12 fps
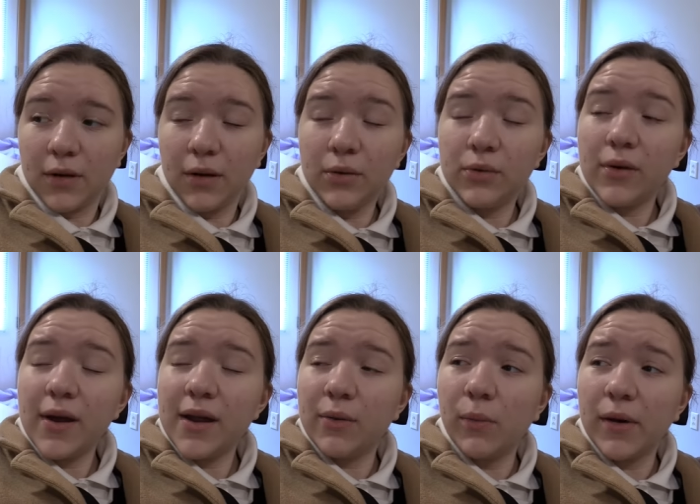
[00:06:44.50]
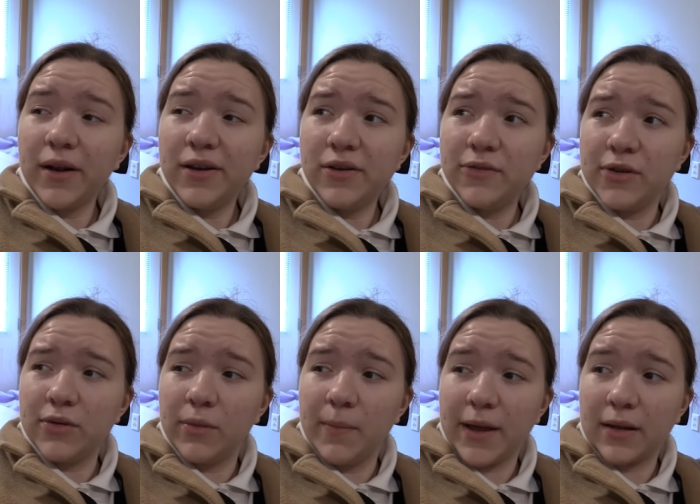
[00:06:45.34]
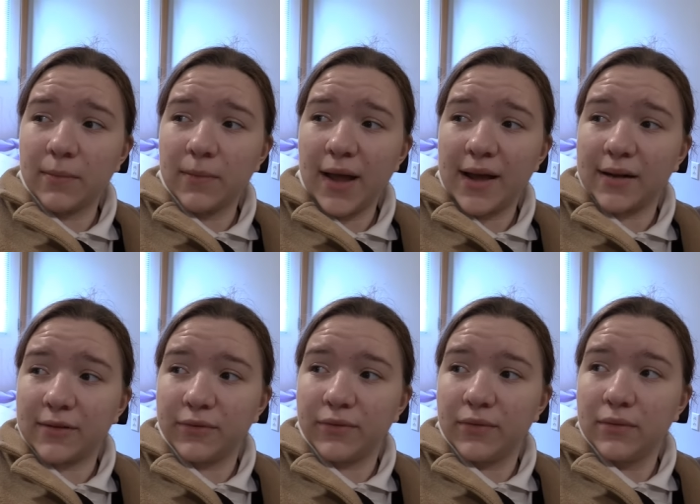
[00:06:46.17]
Oh, great. What did you do to make him laugh?